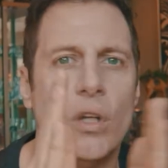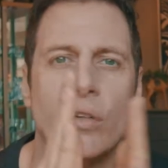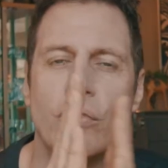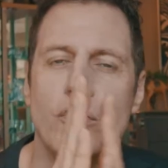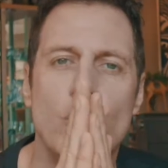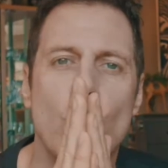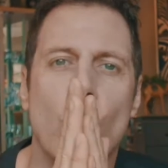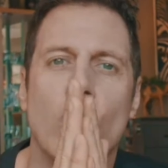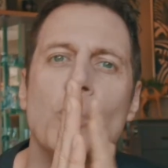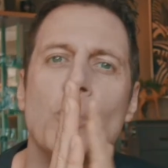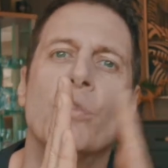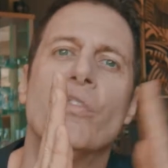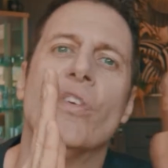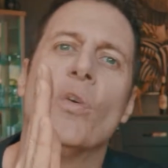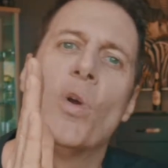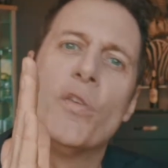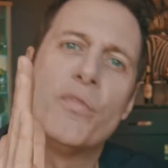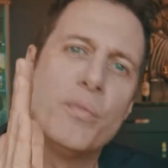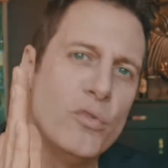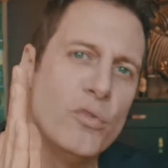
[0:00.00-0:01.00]
if you are
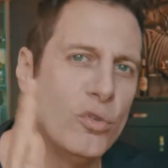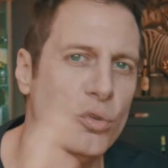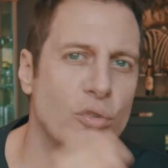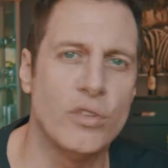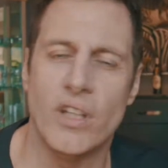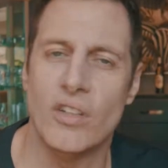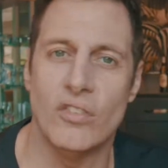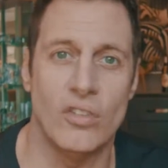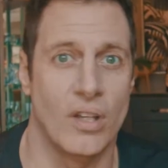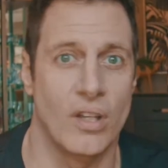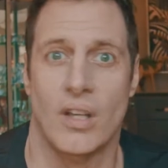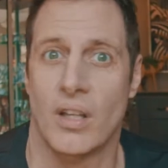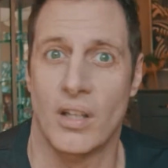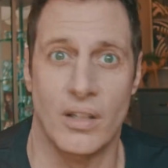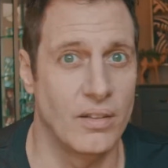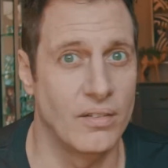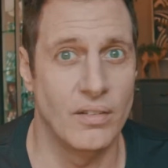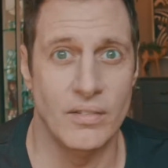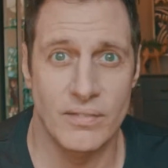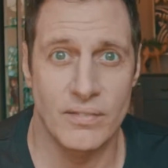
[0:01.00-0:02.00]
moving away from your suitcase.
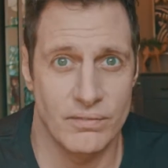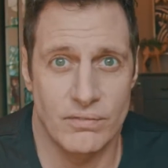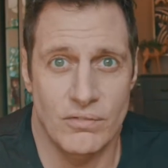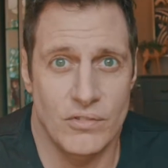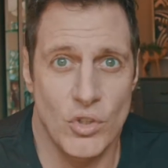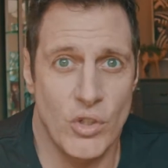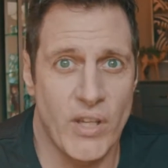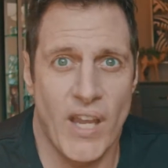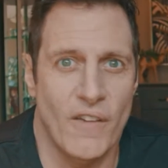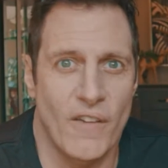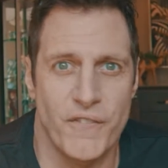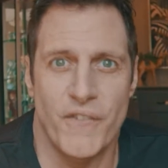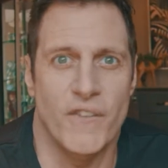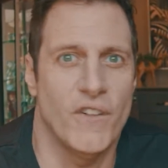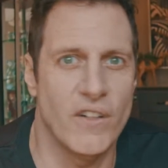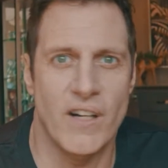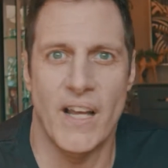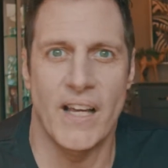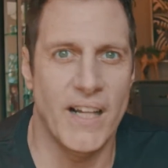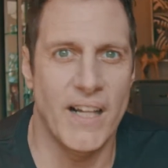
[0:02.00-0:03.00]
You can't
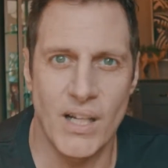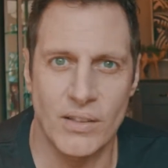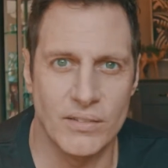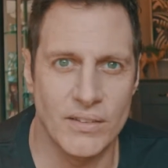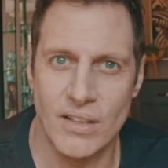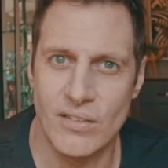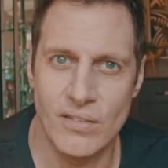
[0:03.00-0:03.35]
figure that out.